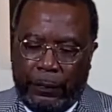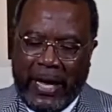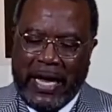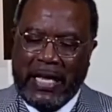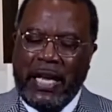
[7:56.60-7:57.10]

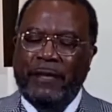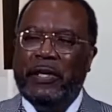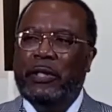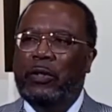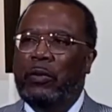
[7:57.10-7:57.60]
They
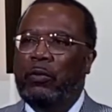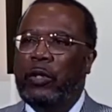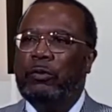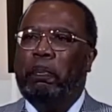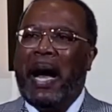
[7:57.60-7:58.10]
even
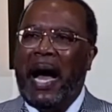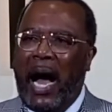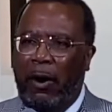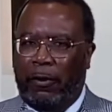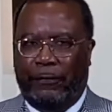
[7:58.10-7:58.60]
were
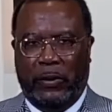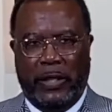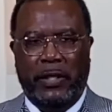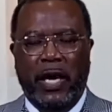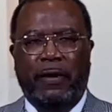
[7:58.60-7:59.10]
powerful
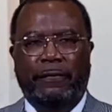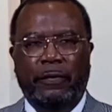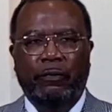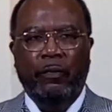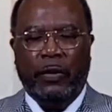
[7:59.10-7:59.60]
enough
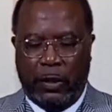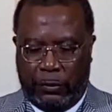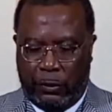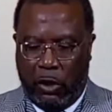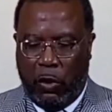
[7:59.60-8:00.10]
to
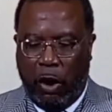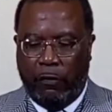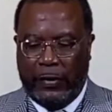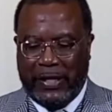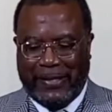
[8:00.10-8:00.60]
throw
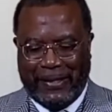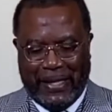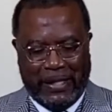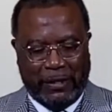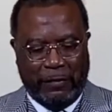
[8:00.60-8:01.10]
over the cities